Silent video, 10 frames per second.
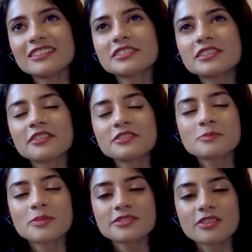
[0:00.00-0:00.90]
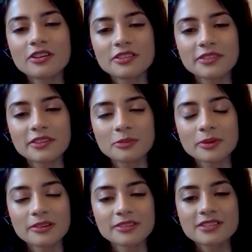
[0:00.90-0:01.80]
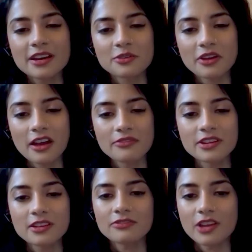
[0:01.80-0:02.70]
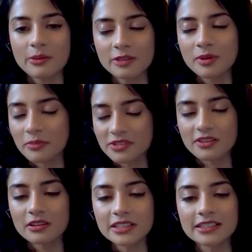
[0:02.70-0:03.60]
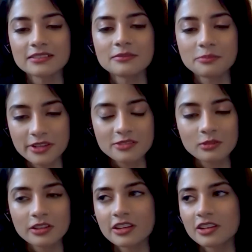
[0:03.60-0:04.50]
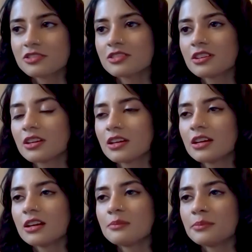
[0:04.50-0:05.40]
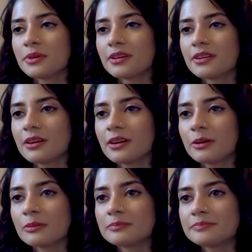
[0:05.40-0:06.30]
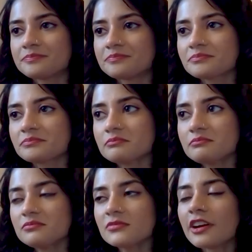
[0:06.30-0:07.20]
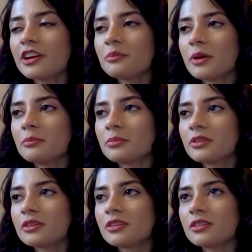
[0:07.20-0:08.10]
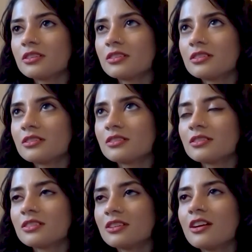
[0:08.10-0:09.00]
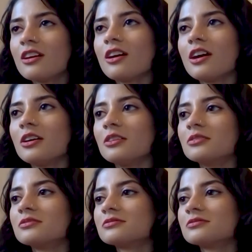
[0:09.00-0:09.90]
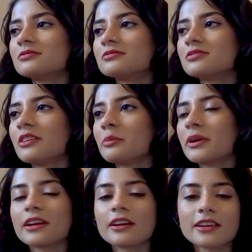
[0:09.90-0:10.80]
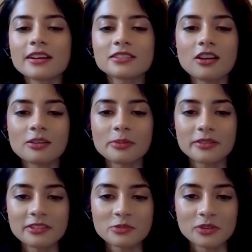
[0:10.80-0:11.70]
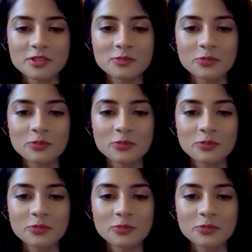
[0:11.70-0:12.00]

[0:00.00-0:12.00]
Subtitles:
it's kind of just bizarre to think about because I don't have any family members that are like preschool age. But I remember. Oh, never mind. I can't talk about this without